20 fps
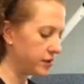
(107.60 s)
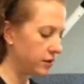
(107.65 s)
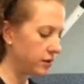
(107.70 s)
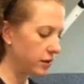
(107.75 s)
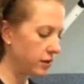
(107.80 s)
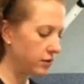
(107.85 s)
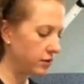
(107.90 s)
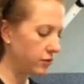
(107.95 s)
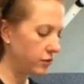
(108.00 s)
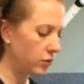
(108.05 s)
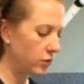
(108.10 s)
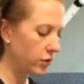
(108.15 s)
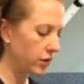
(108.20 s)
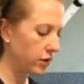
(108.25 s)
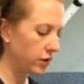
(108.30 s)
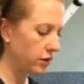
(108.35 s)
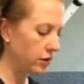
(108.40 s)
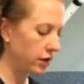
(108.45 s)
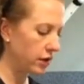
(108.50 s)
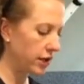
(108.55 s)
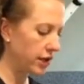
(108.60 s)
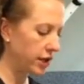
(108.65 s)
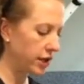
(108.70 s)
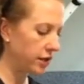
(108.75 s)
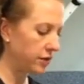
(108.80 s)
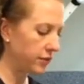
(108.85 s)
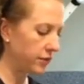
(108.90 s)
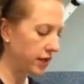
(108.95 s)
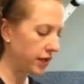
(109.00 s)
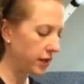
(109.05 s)
of oil
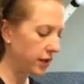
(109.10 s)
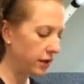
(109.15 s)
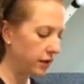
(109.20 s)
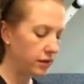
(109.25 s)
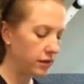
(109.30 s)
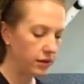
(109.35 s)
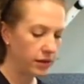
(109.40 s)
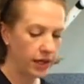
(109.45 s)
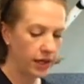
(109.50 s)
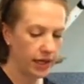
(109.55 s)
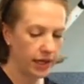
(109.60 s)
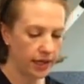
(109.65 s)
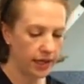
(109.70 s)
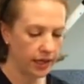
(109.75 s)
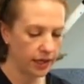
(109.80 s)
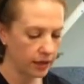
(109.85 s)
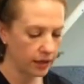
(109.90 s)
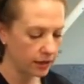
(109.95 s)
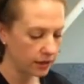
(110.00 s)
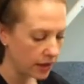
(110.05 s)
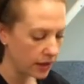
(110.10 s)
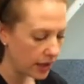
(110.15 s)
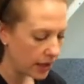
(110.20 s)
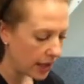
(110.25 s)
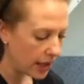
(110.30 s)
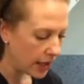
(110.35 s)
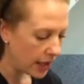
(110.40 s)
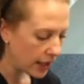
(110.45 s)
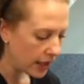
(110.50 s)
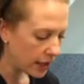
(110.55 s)
on my hand,
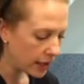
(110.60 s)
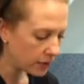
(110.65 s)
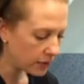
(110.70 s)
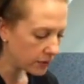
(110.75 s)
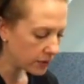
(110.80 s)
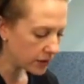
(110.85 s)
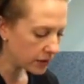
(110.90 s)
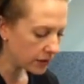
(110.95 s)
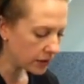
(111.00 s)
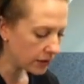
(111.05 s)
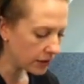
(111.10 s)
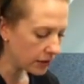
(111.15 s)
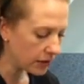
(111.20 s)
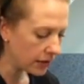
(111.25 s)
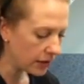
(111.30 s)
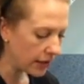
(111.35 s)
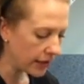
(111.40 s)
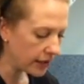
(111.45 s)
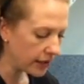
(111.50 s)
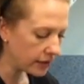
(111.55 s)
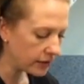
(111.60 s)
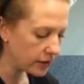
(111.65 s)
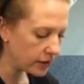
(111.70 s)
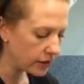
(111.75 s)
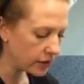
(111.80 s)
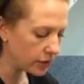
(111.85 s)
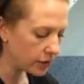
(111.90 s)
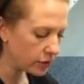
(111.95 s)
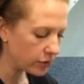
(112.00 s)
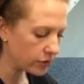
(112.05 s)
and I'm going to lightly
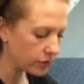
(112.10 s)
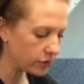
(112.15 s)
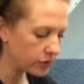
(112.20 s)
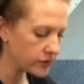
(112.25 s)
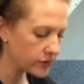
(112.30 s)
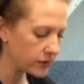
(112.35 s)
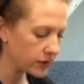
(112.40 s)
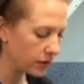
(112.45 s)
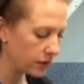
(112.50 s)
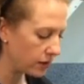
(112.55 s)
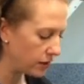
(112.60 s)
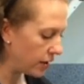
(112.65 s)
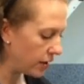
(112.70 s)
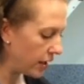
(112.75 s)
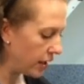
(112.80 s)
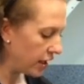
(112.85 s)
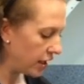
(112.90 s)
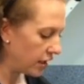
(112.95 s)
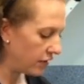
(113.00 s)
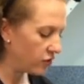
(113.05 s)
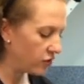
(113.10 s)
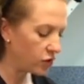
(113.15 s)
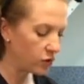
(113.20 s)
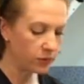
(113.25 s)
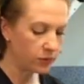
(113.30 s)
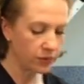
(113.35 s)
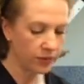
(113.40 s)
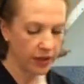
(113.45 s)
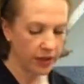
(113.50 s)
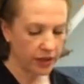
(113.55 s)
coat her skin. If you
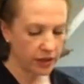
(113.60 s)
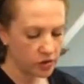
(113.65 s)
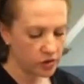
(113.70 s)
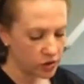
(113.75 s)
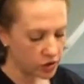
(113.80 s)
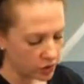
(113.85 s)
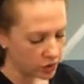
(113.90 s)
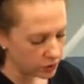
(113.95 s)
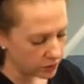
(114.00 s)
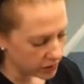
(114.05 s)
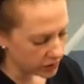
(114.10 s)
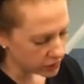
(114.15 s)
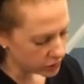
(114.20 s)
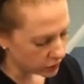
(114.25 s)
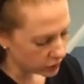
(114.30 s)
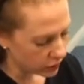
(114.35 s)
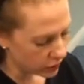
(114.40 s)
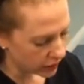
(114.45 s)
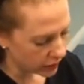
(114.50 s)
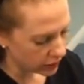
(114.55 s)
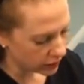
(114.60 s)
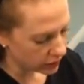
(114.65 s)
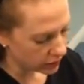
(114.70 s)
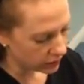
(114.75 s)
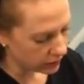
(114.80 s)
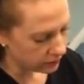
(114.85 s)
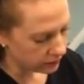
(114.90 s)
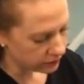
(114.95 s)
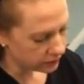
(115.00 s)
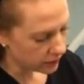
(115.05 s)
apply too much
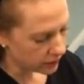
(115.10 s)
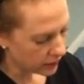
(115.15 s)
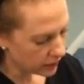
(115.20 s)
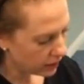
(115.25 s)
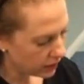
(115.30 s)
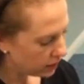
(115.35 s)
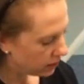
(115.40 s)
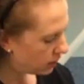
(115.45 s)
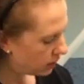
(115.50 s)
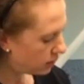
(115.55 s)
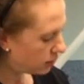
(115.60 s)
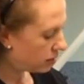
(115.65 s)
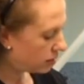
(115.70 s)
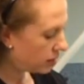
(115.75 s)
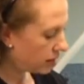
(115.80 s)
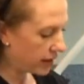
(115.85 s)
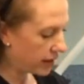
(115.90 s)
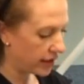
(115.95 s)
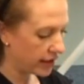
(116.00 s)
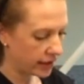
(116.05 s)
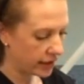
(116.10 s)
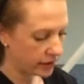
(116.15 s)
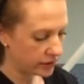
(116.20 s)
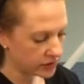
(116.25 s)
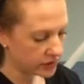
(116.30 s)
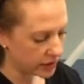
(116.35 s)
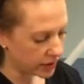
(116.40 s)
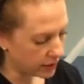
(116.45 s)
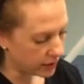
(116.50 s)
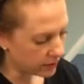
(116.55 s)
oil ahead of
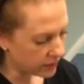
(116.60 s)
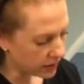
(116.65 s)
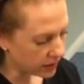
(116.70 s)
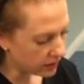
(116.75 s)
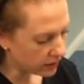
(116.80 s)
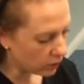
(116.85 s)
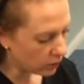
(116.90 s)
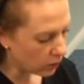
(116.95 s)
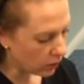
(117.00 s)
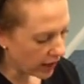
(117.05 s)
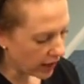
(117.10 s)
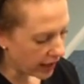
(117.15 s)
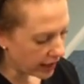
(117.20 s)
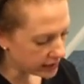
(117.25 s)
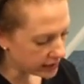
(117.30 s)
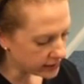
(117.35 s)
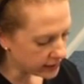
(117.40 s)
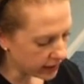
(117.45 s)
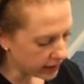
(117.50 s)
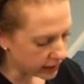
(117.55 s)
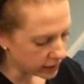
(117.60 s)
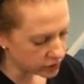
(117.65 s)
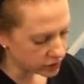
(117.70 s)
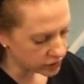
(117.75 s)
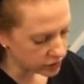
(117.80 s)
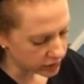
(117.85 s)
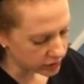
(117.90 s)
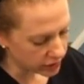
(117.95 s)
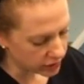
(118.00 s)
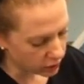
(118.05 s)
time, then the wax
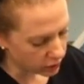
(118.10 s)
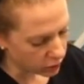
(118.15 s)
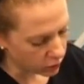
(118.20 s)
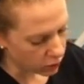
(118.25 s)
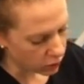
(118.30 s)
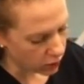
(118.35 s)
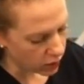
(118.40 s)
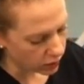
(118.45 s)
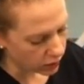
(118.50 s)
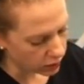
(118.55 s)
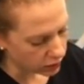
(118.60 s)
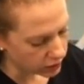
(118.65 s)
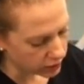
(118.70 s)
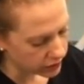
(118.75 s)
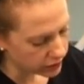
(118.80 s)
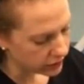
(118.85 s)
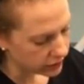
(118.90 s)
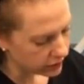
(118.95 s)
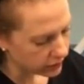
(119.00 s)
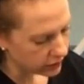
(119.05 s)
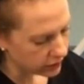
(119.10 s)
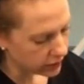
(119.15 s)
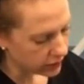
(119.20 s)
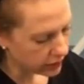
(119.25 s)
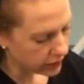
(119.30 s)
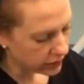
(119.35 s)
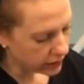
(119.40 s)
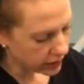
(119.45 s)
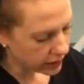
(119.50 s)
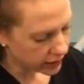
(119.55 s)
actually won't
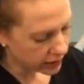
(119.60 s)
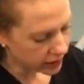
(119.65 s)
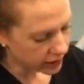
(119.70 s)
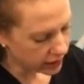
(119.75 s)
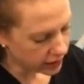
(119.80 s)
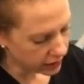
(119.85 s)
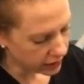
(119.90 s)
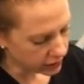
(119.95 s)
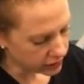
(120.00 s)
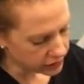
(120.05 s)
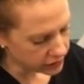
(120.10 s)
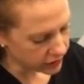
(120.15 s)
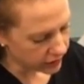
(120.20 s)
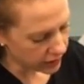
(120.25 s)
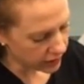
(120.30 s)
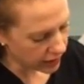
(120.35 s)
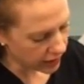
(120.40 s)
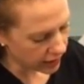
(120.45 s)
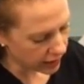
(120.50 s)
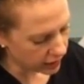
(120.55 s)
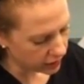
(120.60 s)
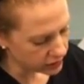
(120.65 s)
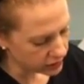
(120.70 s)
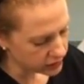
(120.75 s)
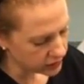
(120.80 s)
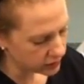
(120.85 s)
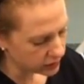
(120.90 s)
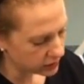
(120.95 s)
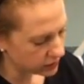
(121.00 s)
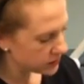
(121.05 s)
adhere to the hairs
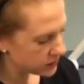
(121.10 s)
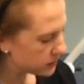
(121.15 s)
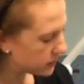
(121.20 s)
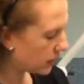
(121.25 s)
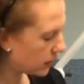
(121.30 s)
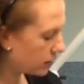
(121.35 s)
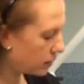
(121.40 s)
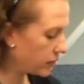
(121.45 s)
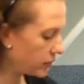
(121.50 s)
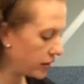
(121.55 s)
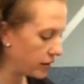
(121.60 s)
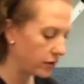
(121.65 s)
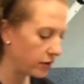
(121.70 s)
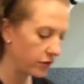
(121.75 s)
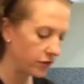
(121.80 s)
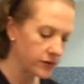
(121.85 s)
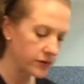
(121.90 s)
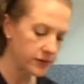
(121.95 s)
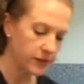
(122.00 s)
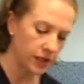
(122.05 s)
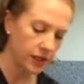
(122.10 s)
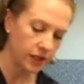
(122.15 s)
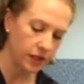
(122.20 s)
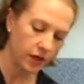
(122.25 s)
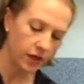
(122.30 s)
and it'll slide around on the skin.